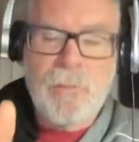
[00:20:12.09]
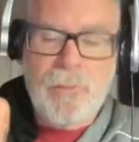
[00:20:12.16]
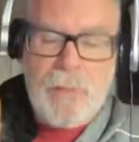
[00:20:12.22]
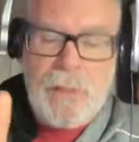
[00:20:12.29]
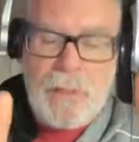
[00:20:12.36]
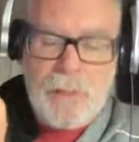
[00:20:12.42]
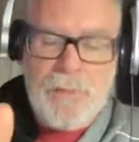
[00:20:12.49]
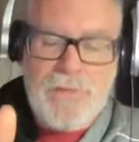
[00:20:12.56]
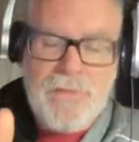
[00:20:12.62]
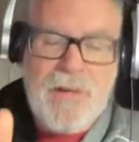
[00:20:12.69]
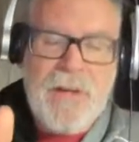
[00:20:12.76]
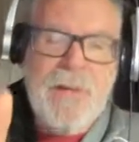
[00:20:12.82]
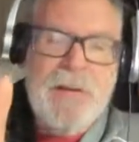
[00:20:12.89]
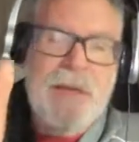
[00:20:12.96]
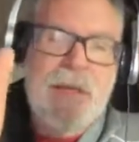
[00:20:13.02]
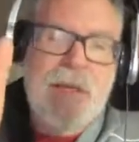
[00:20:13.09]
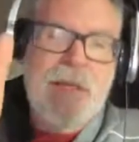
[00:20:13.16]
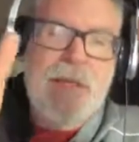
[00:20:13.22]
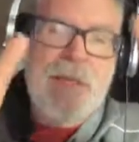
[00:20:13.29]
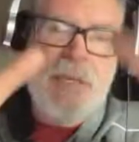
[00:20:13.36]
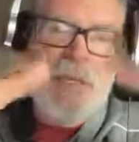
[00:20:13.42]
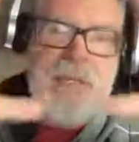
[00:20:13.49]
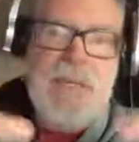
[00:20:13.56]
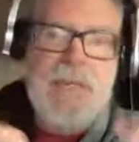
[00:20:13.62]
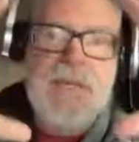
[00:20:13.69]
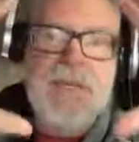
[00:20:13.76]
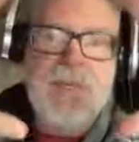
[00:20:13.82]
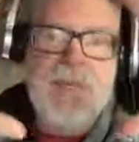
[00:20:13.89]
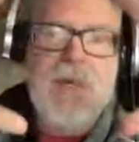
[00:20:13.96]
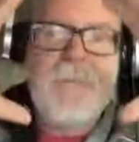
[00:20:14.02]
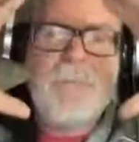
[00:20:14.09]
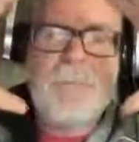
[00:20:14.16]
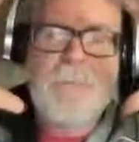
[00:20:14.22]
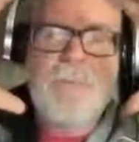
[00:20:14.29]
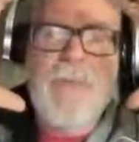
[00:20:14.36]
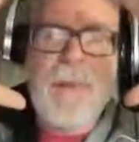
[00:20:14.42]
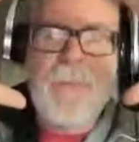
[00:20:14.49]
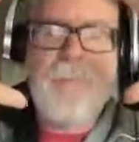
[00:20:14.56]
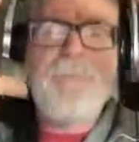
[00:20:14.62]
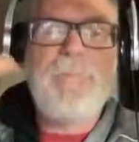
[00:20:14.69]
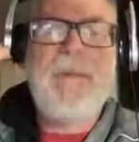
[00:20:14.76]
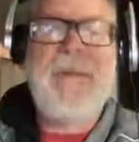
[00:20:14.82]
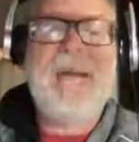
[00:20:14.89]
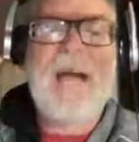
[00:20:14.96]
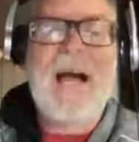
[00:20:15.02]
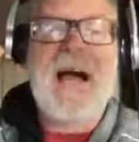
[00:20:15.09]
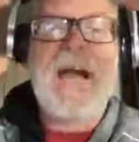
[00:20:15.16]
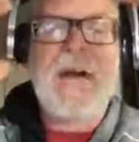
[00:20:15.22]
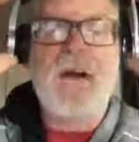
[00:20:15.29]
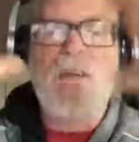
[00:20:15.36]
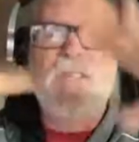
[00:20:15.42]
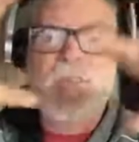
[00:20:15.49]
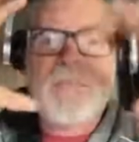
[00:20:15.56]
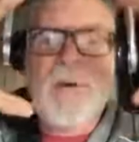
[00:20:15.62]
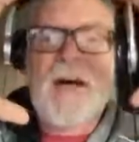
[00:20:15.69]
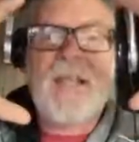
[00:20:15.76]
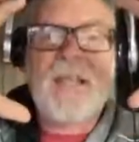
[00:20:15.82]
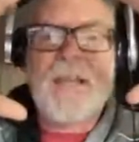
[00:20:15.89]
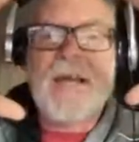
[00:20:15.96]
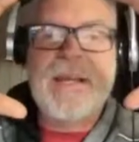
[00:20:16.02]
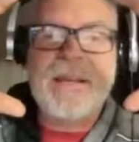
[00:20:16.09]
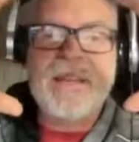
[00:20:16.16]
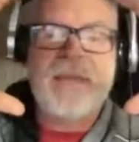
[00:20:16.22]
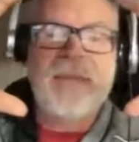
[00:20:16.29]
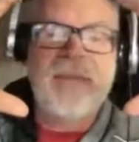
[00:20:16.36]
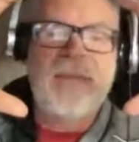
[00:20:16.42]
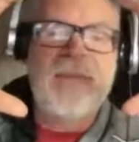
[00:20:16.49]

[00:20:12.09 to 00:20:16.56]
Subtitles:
While he was firing, he hit that big IR spotlight